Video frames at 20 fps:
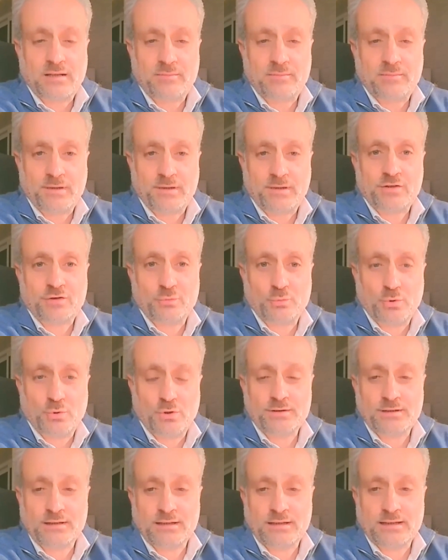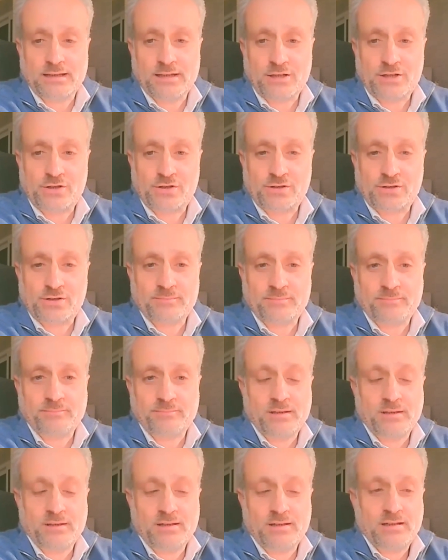Hamas won the election.
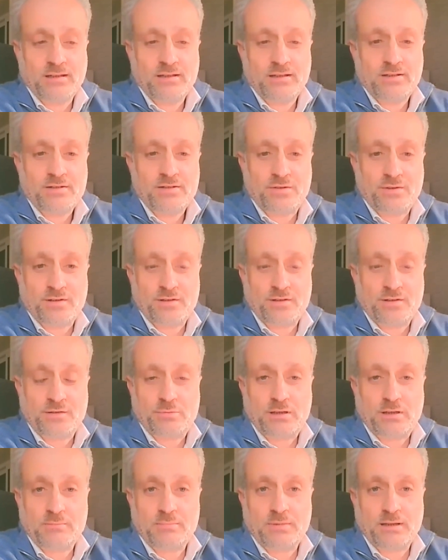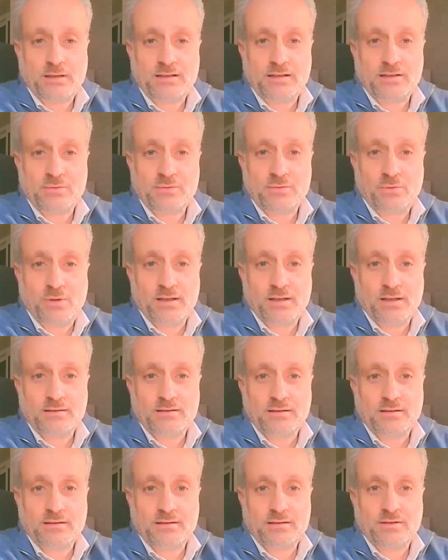So it's pretty black and white.
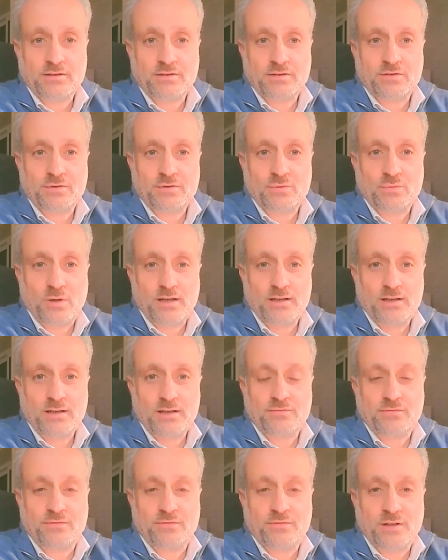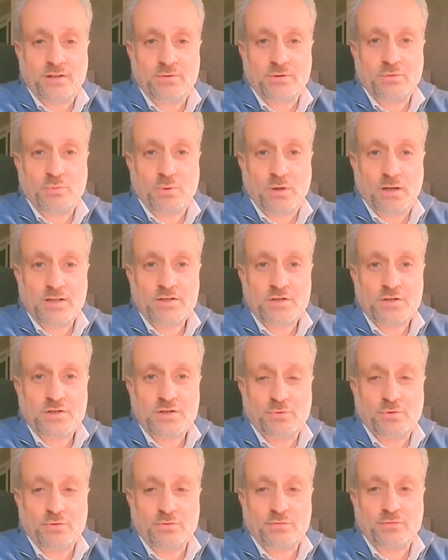There is a wide, very wide
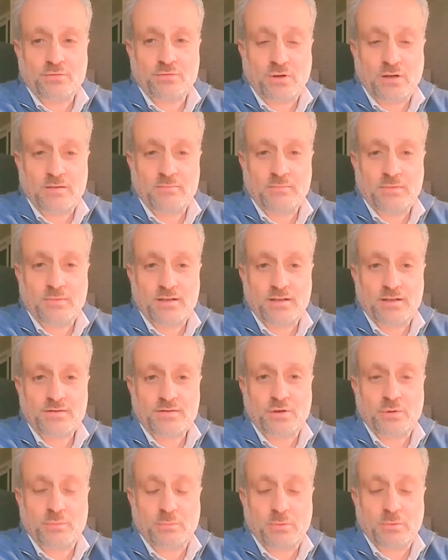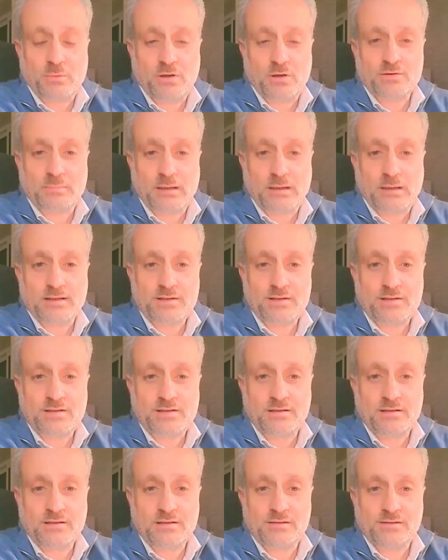support for Hamas among the
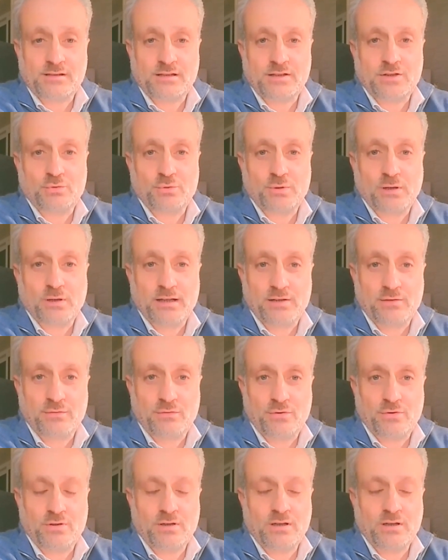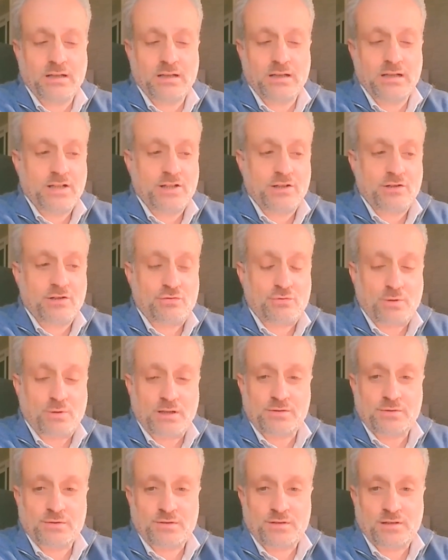Palestinians. And whoever is
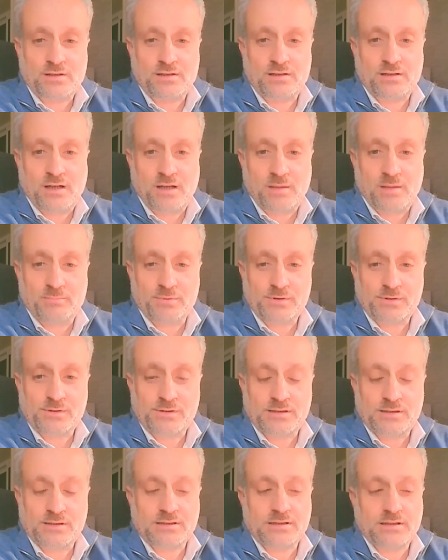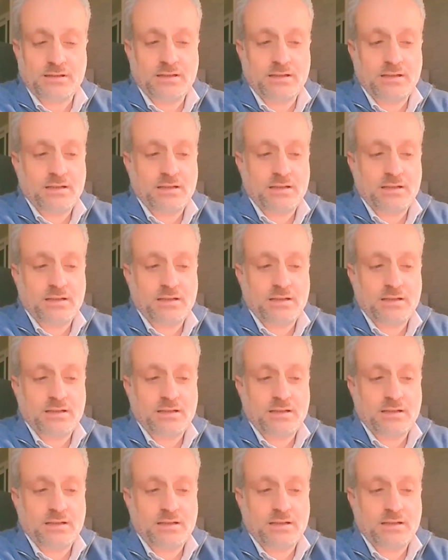trying to say the opposite